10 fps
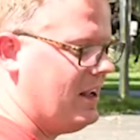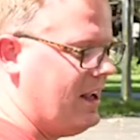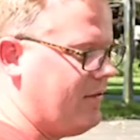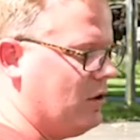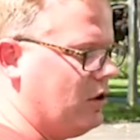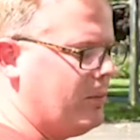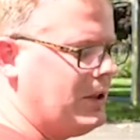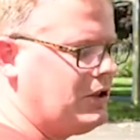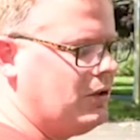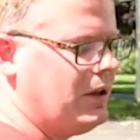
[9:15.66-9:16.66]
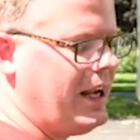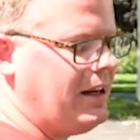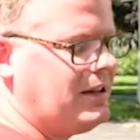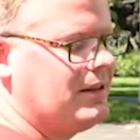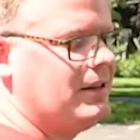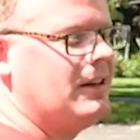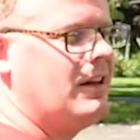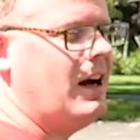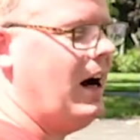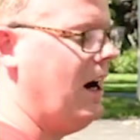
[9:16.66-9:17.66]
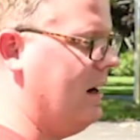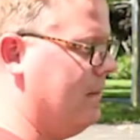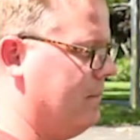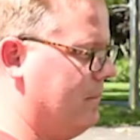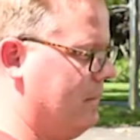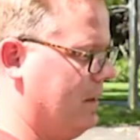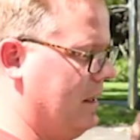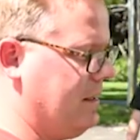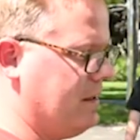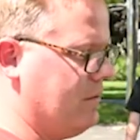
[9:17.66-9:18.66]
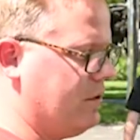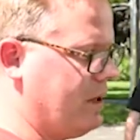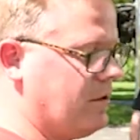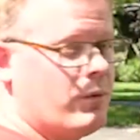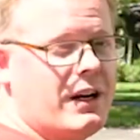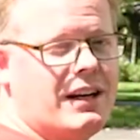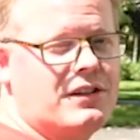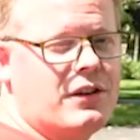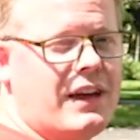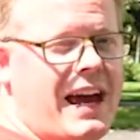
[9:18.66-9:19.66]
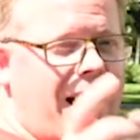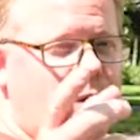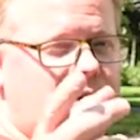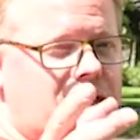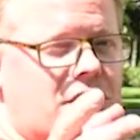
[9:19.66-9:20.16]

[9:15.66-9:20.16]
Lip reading: if you're a little bit too late, it doesn't read. So the hat was in